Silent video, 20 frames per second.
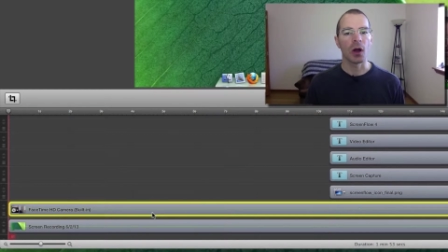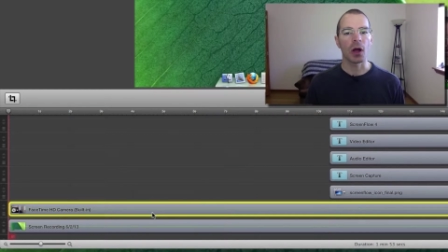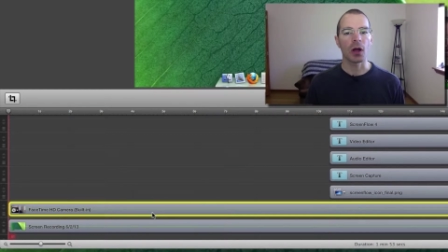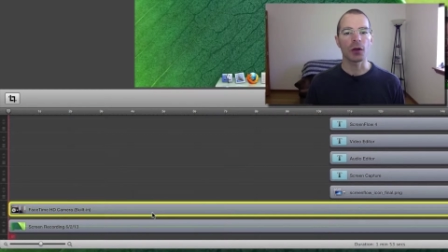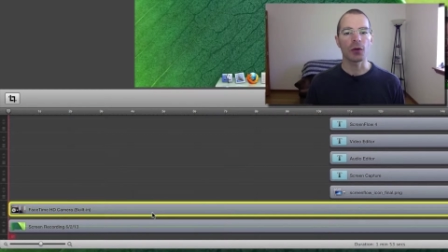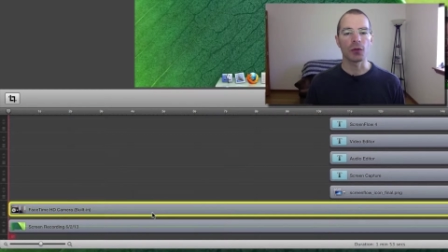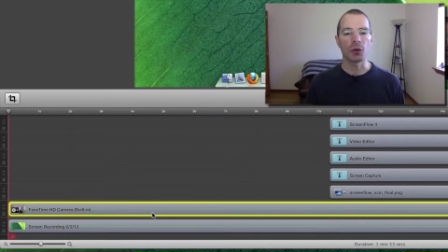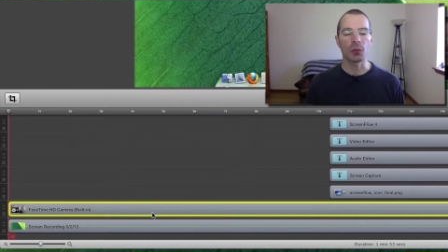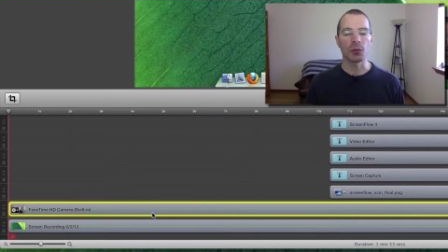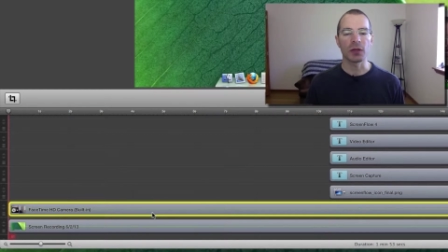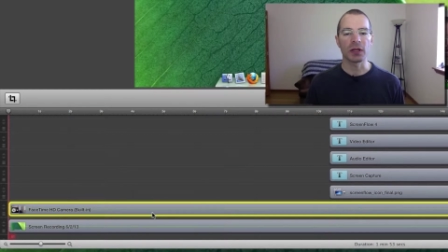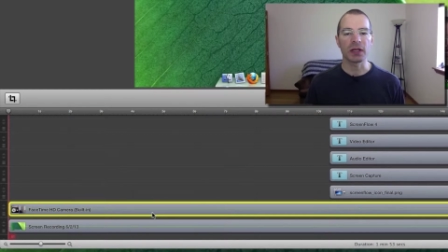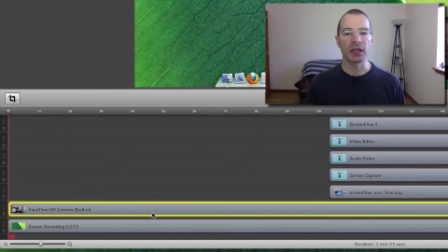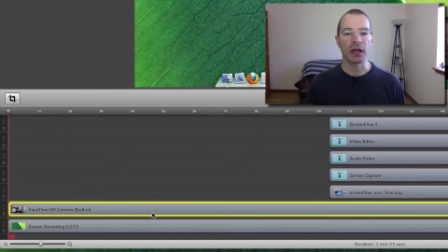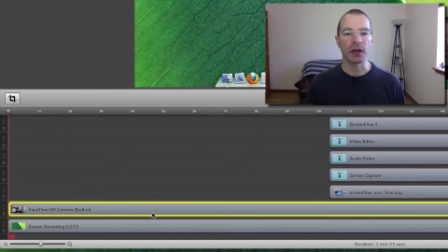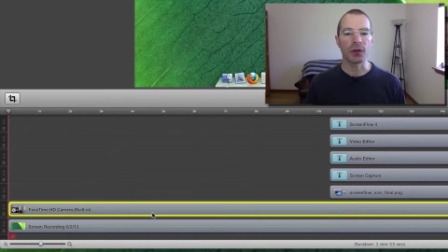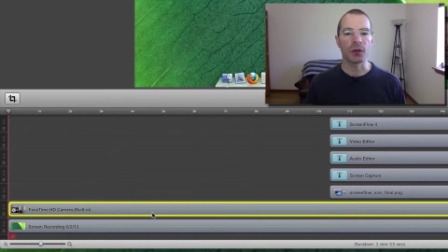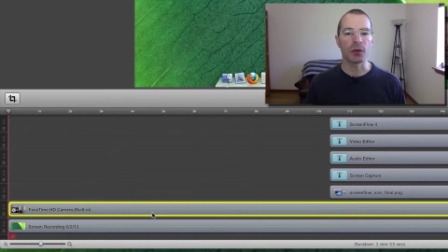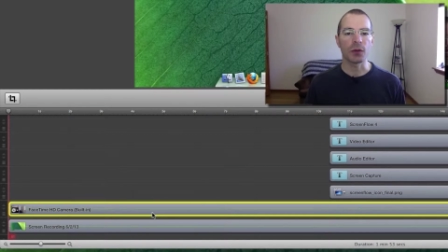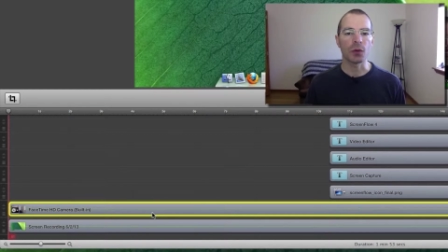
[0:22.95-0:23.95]
are grouped
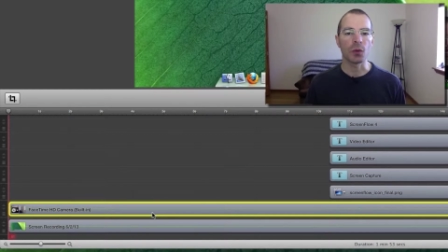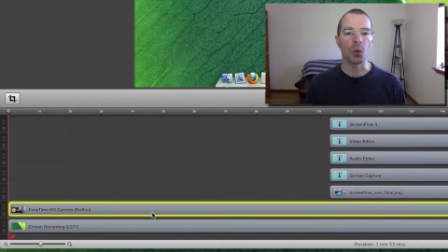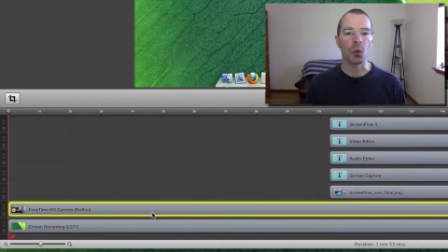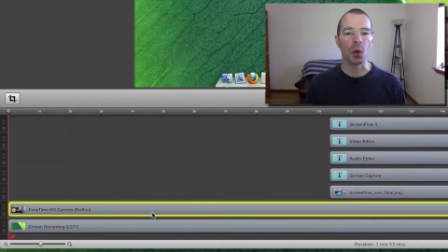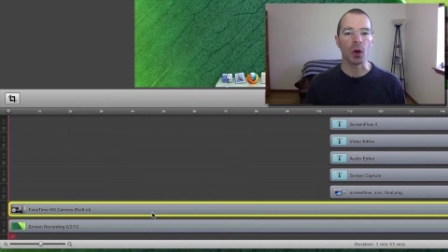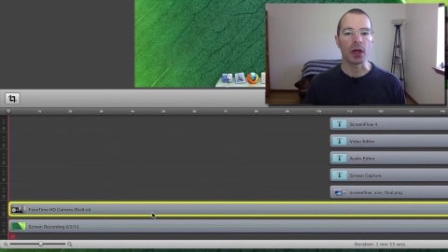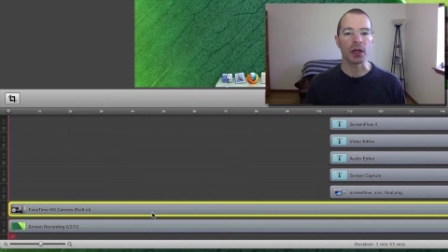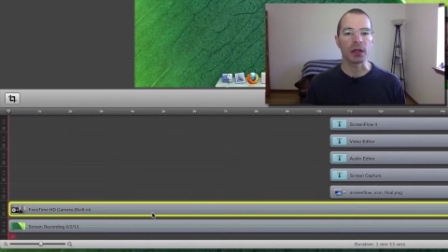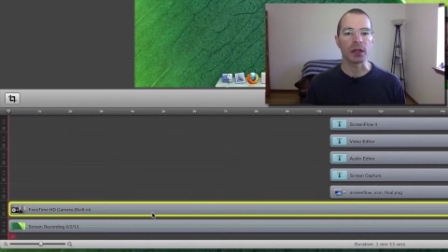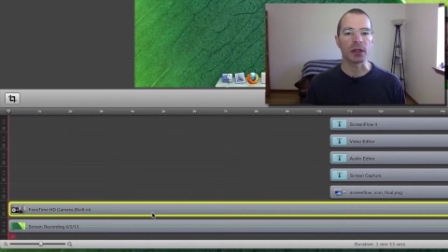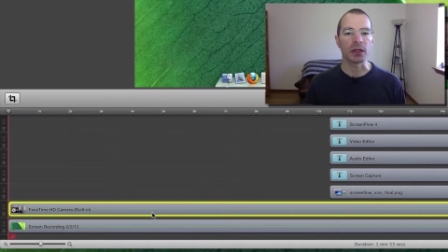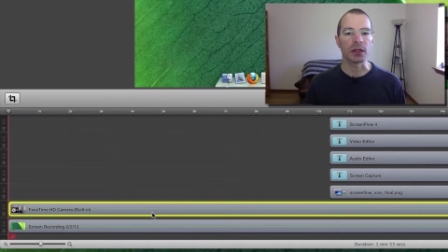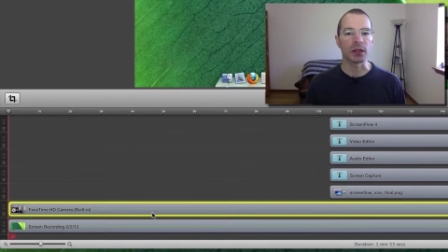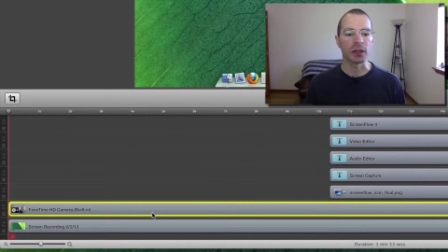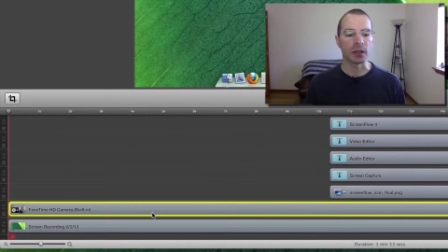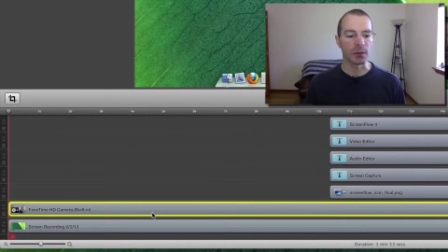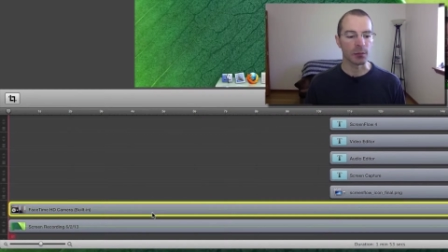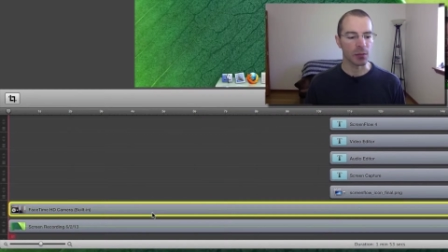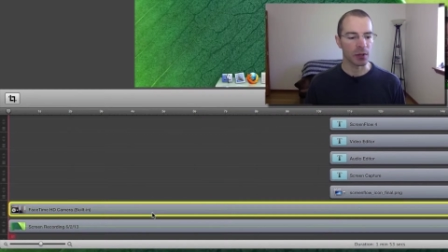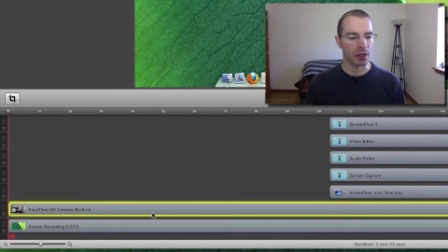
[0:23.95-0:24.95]
together in one
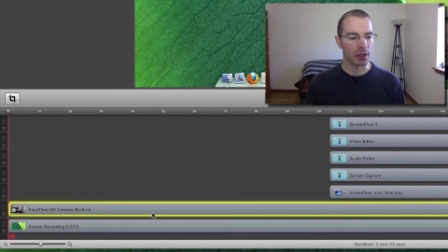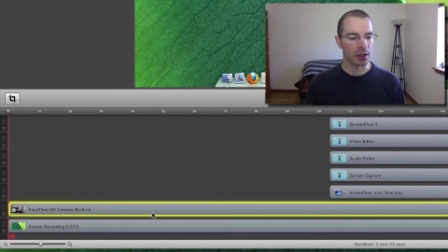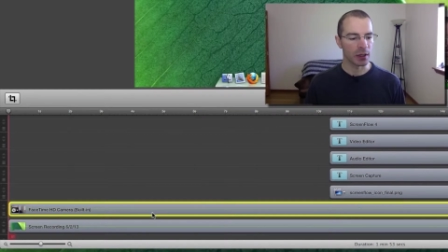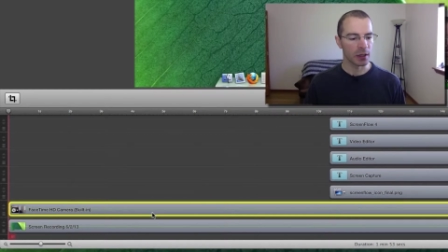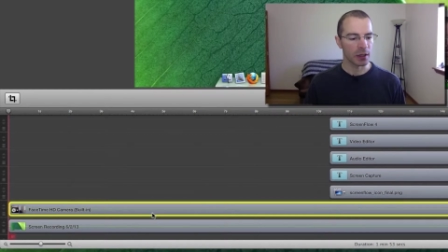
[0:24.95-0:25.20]
clip,